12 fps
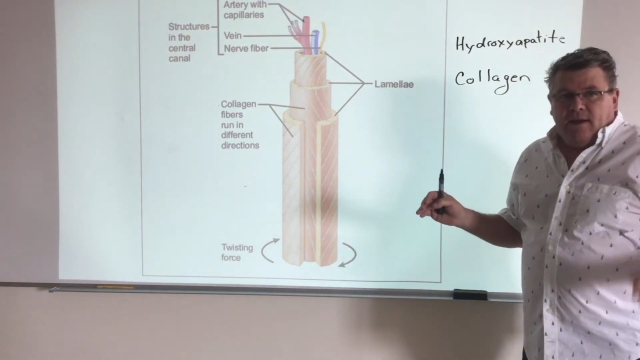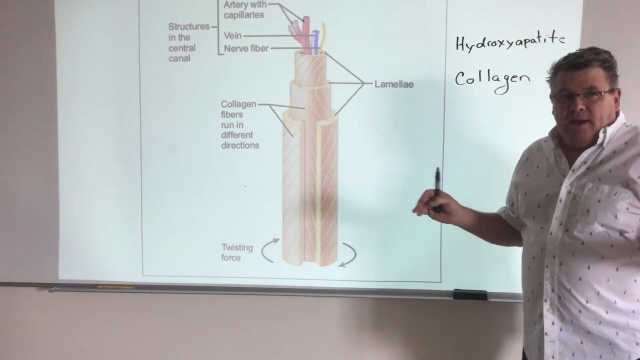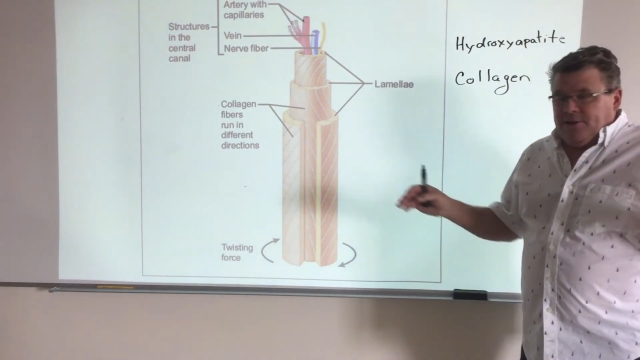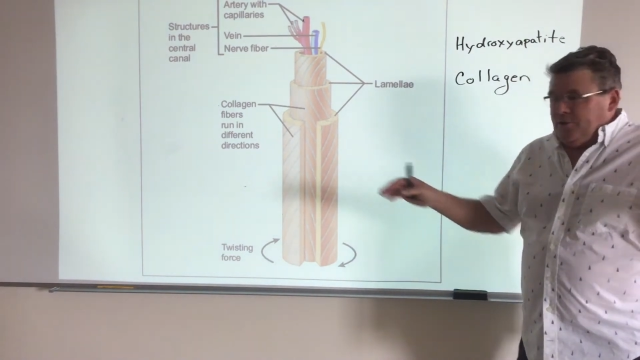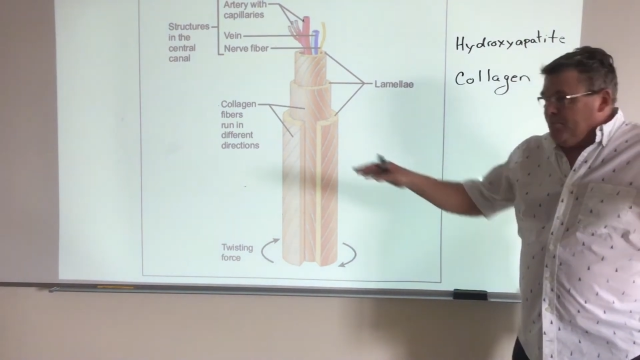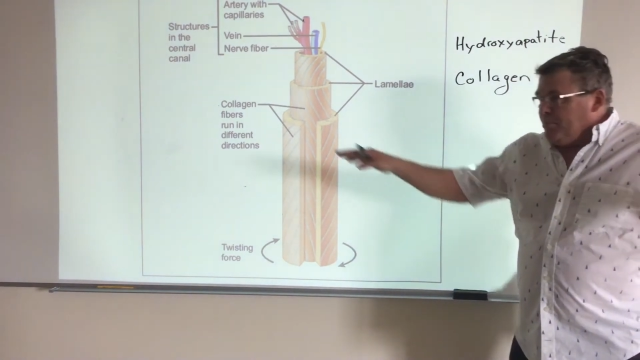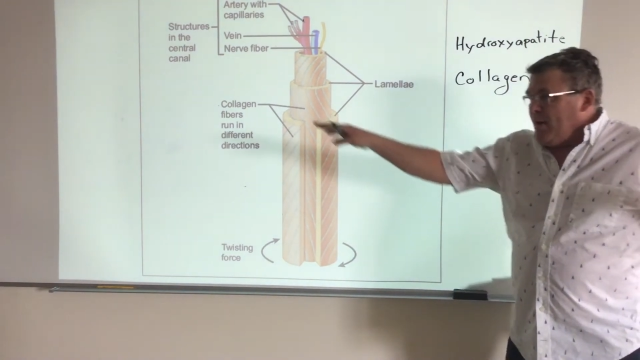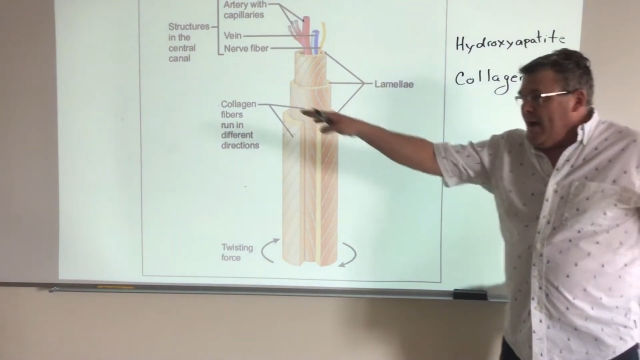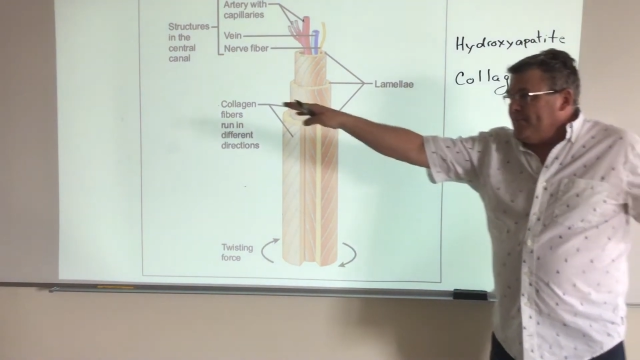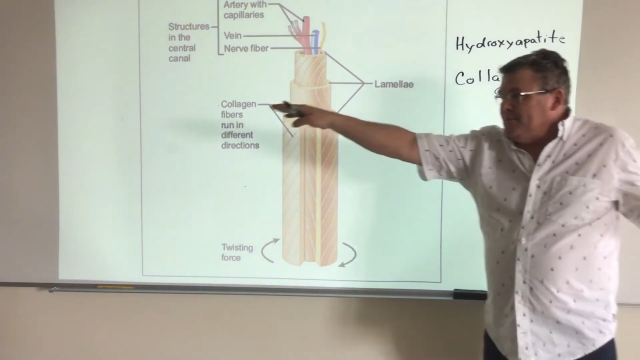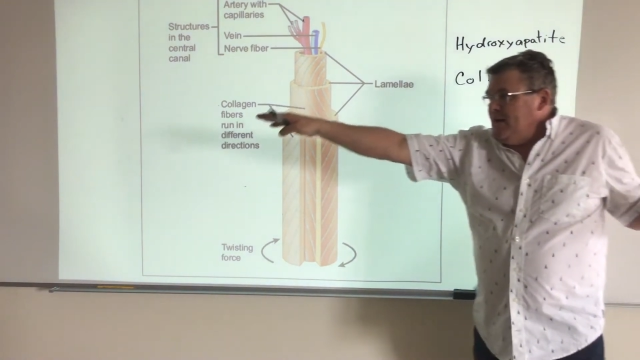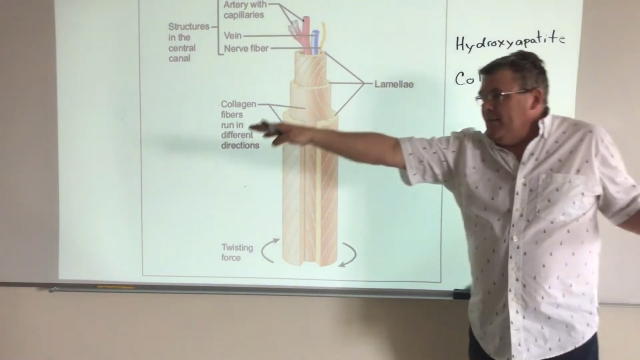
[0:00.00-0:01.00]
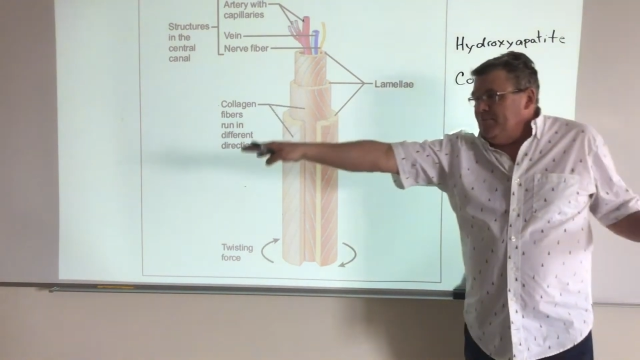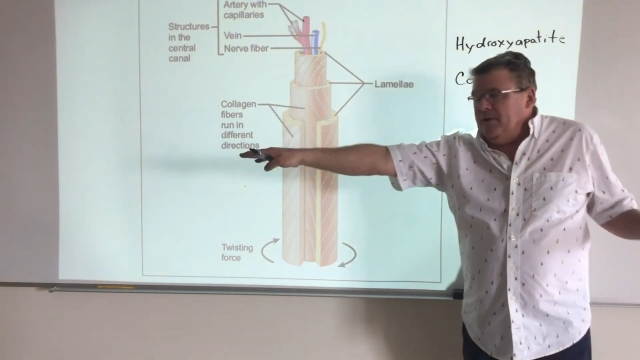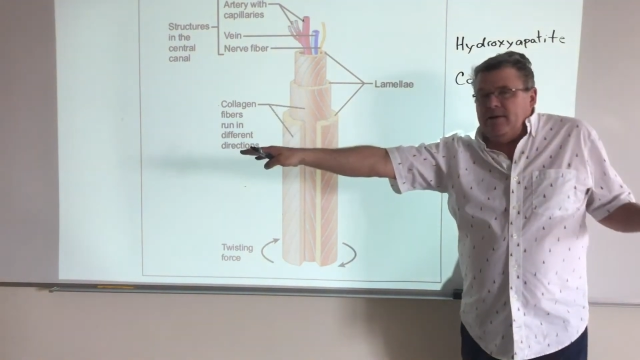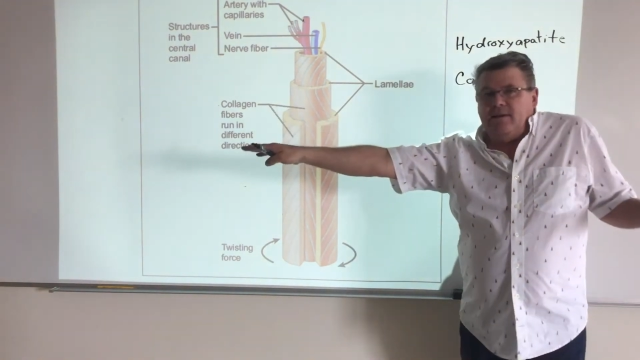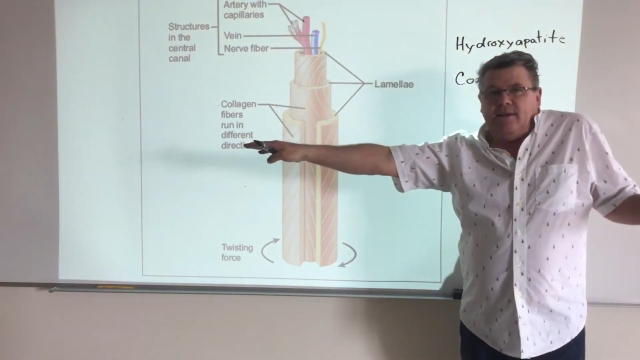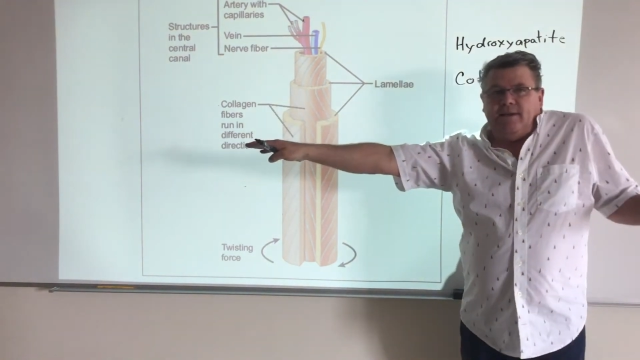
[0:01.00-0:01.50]
And you propped up
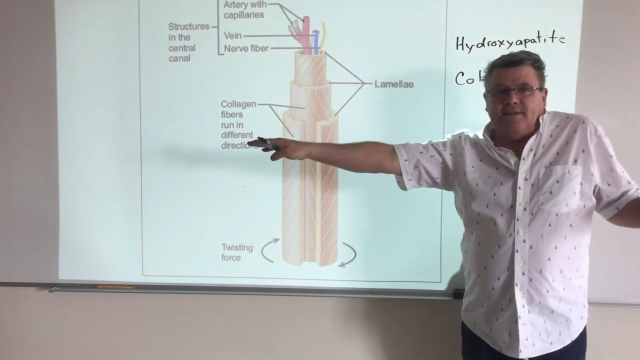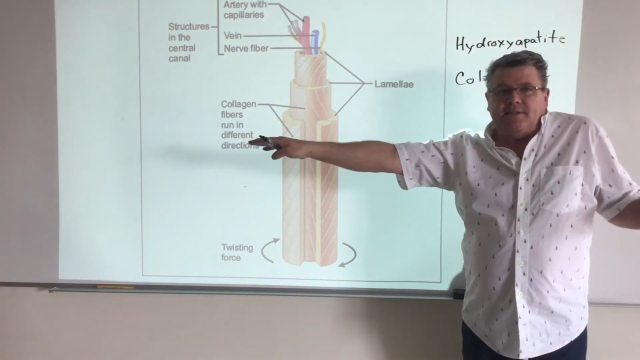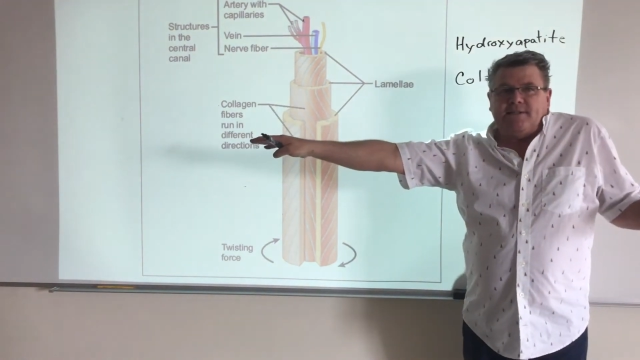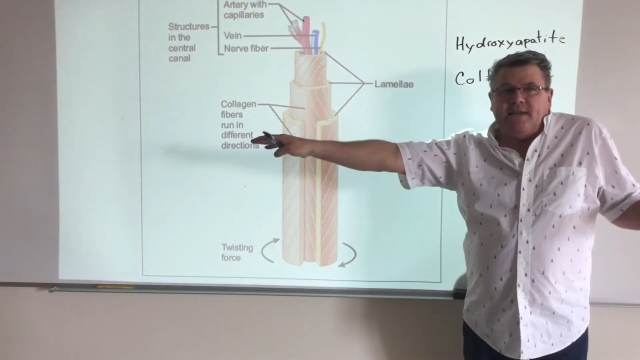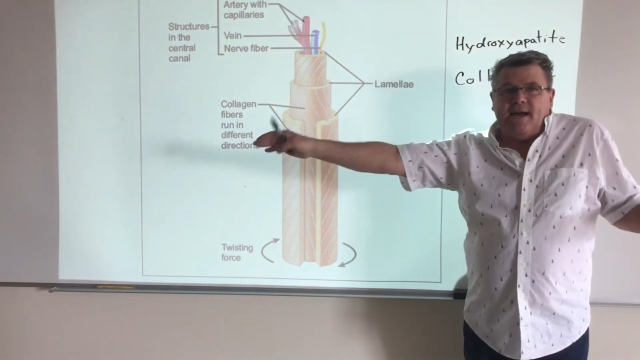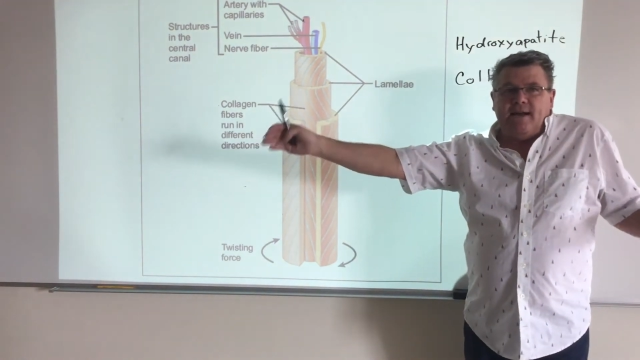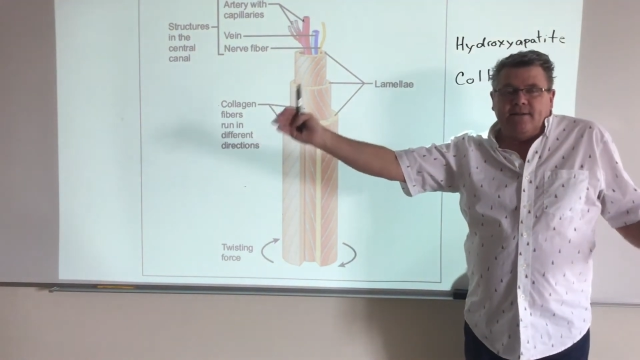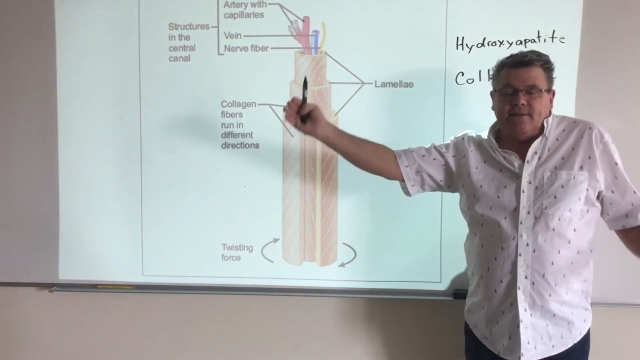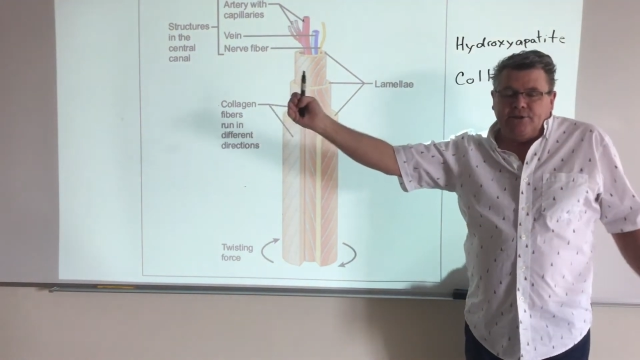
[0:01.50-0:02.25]
each side and